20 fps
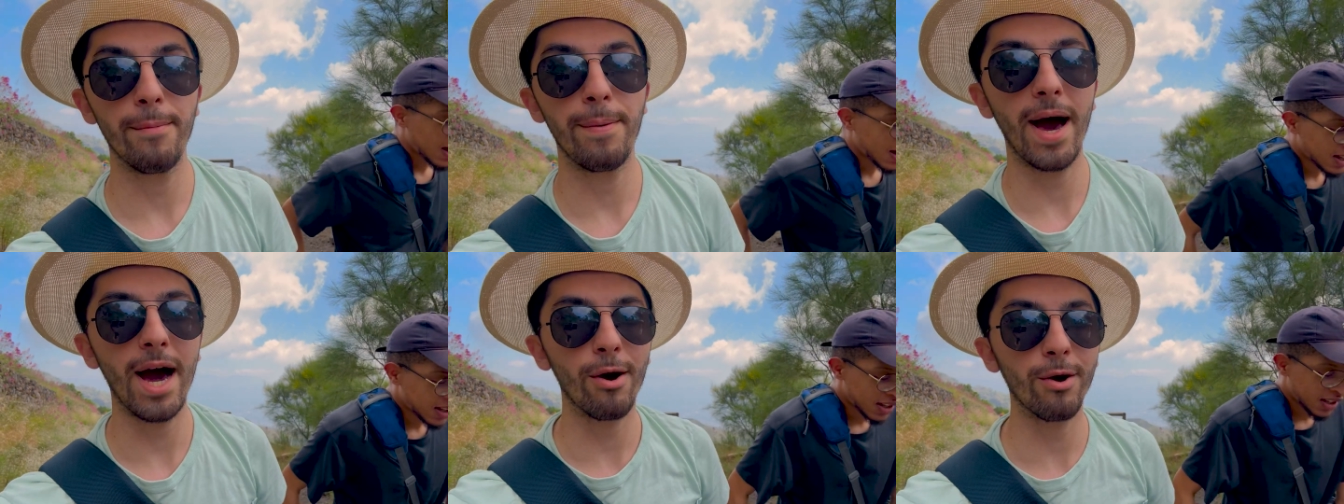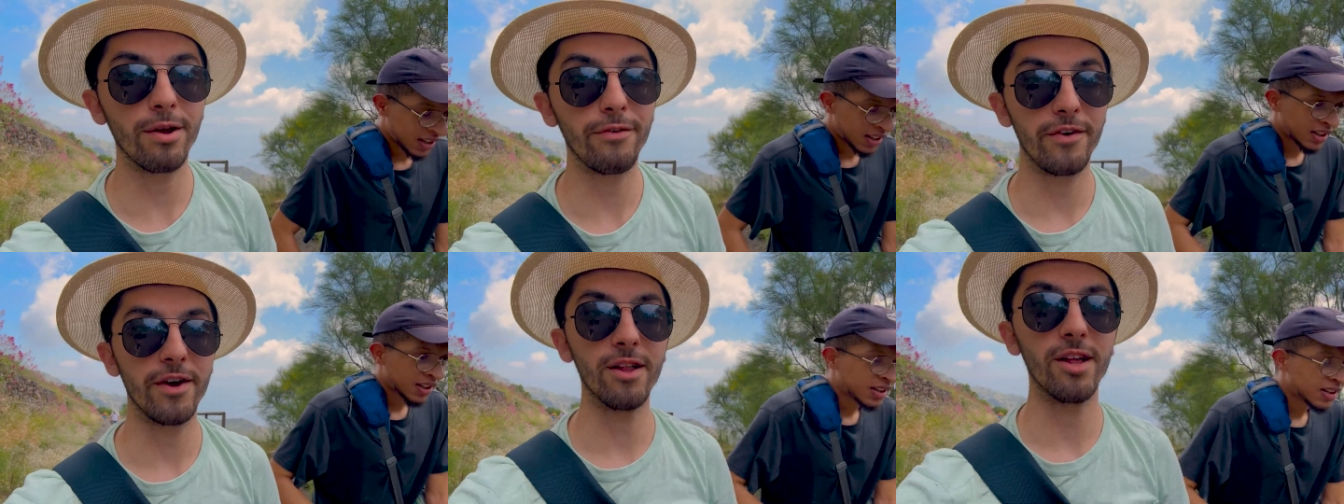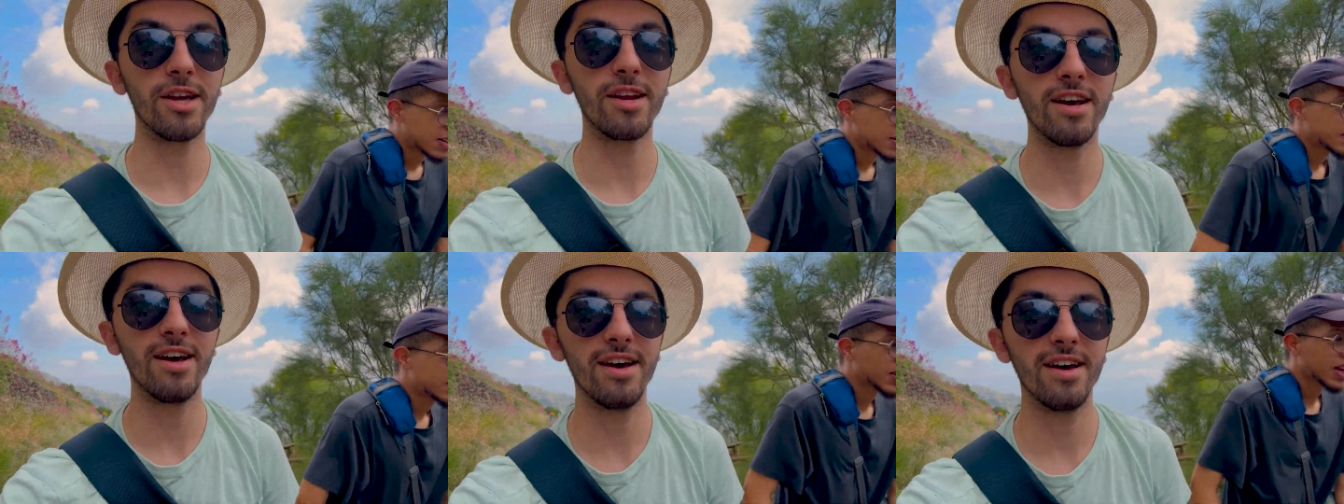How are you
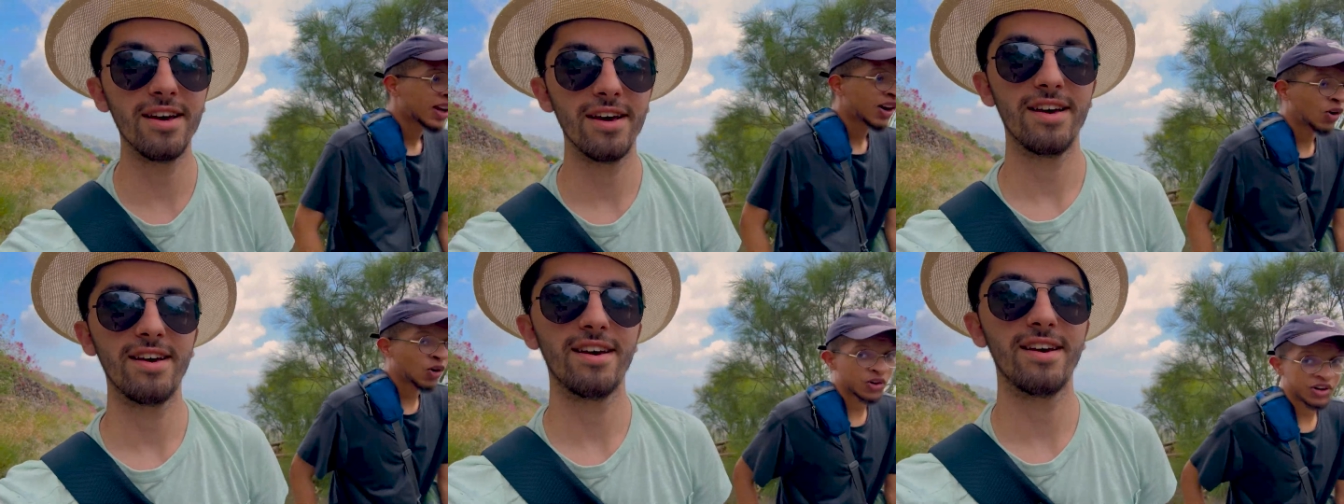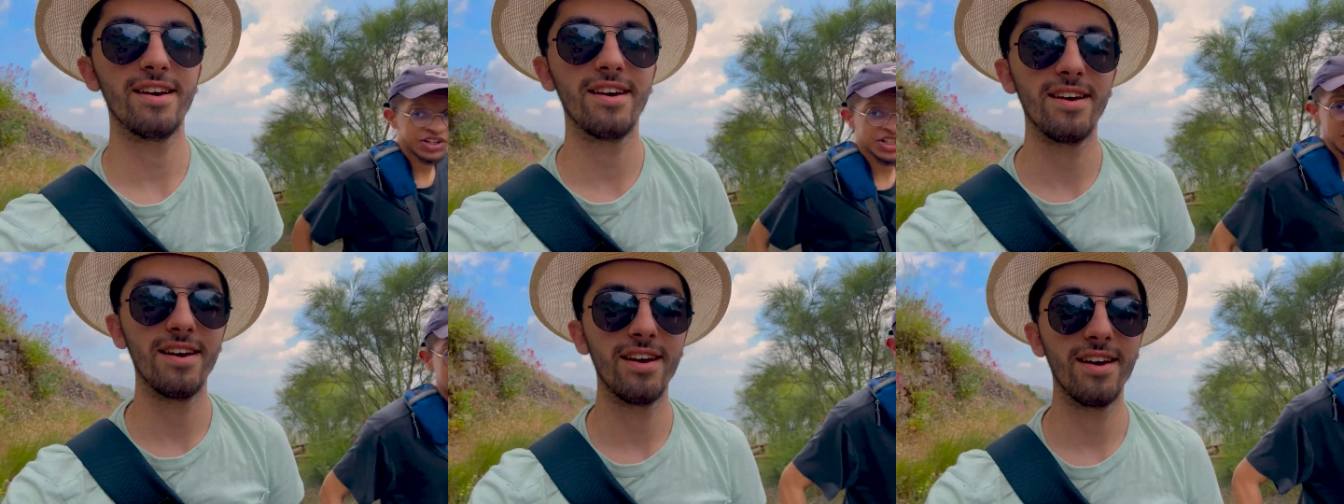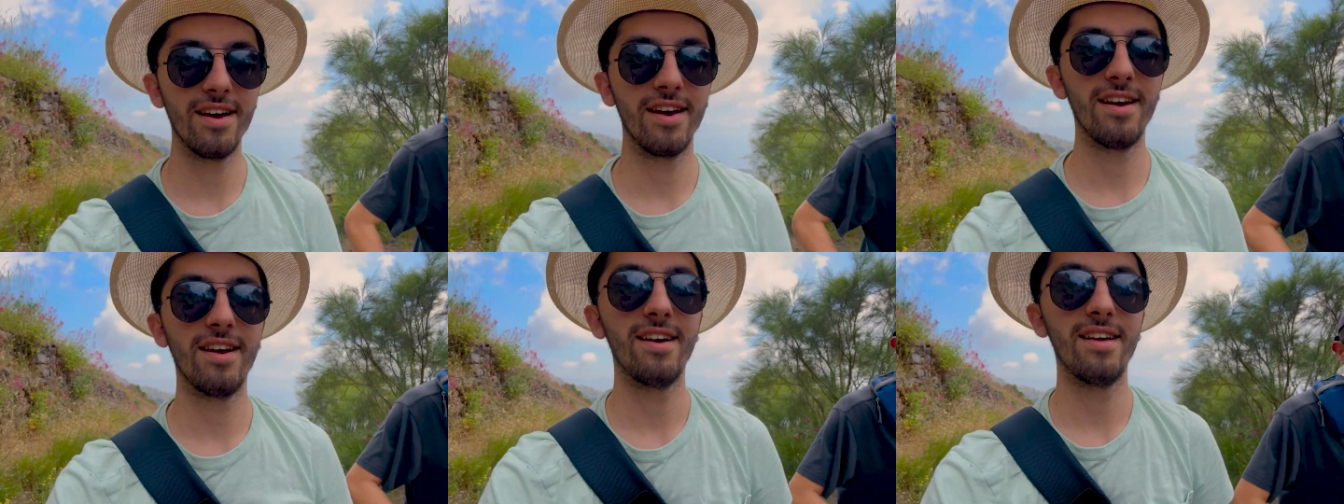feeling? Orange is the
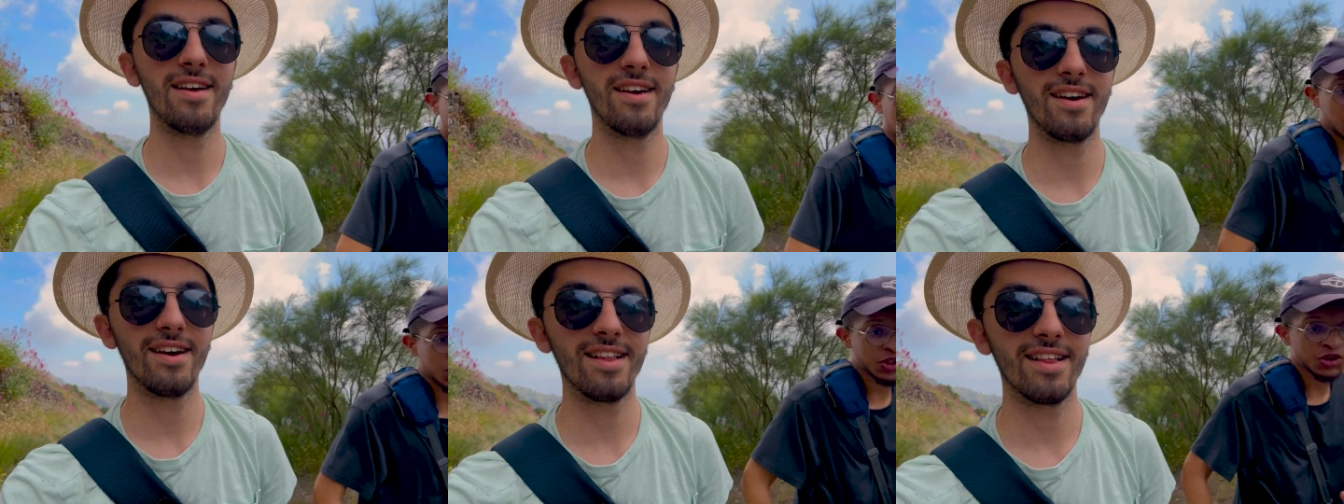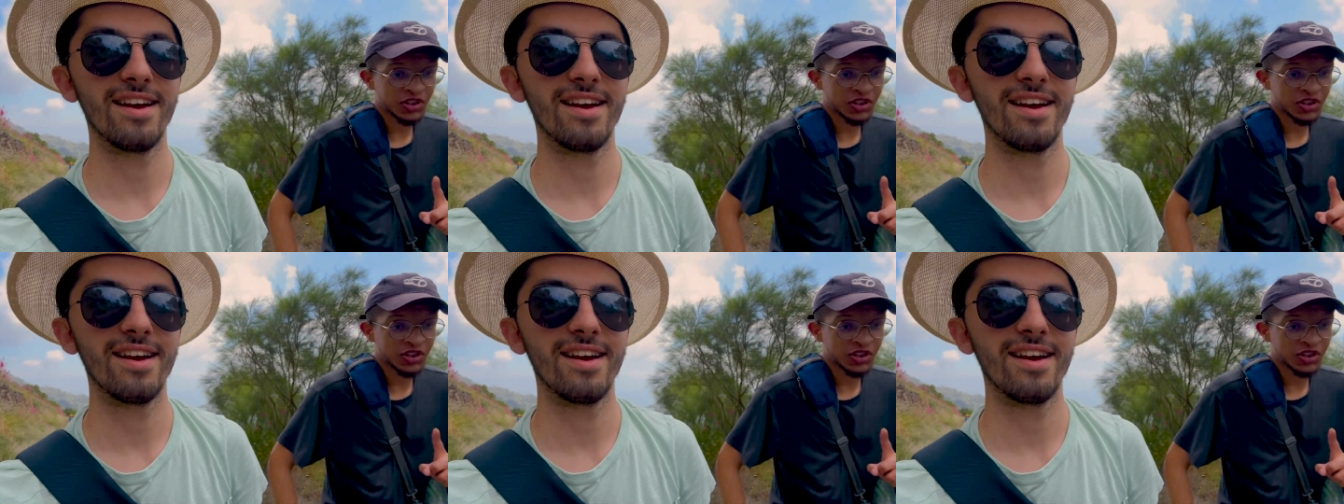only color you